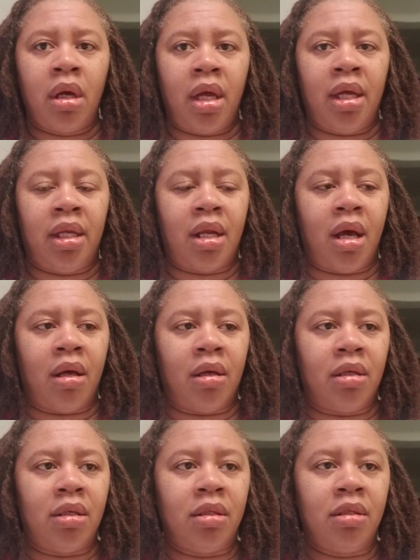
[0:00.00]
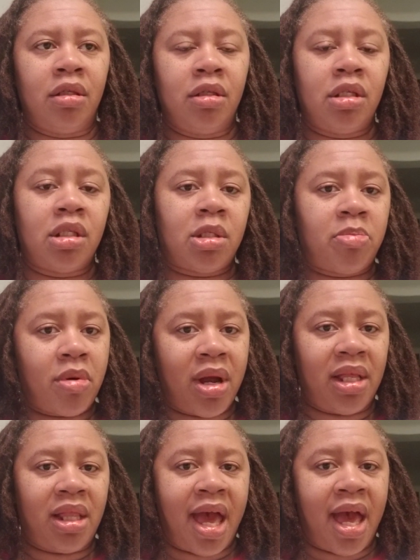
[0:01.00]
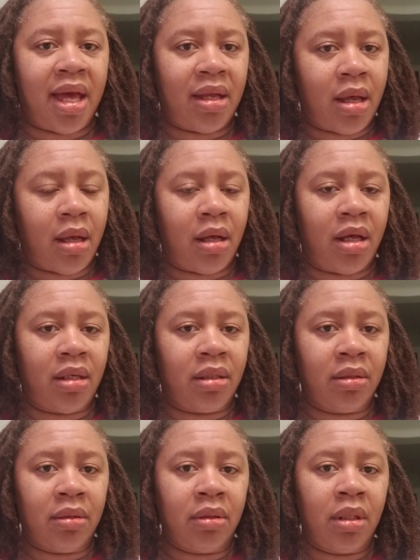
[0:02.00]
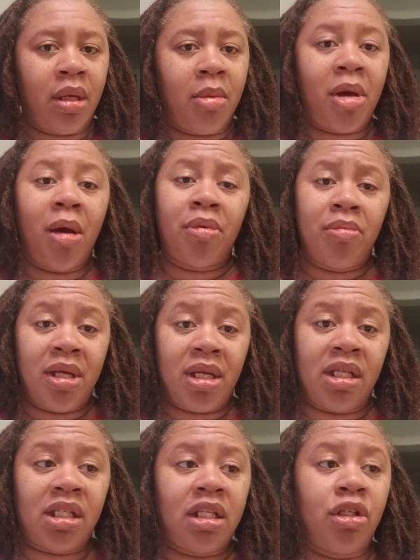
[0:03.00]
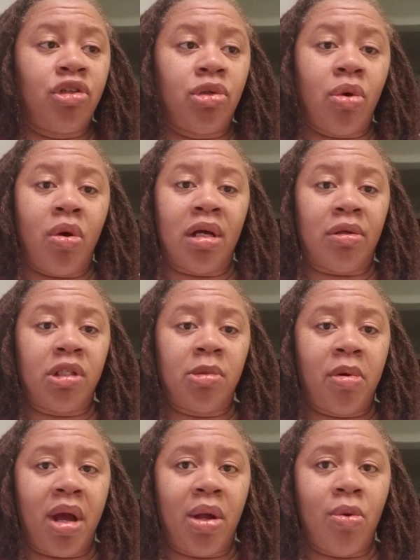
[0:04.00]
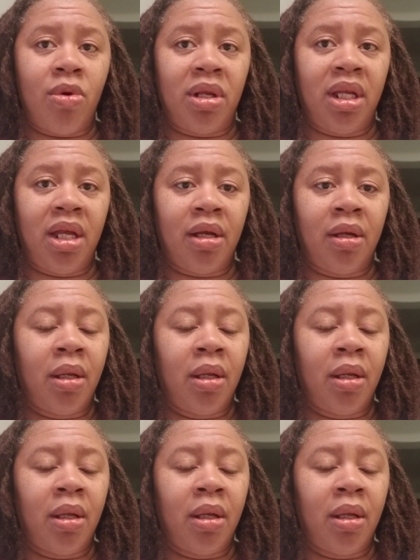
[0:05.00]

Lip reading: and spray that peppermint essential oil spray on there,